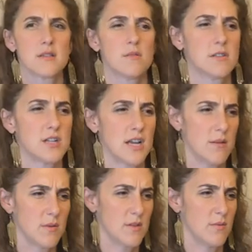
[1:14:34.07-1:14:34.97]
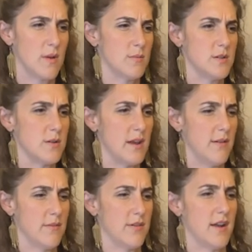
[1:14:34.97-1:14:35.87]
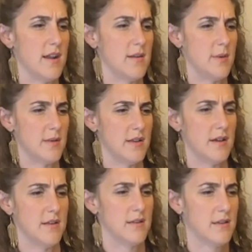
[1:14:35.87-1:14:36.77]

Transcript: we'll check in with the rib too. I haven't forgotten about that.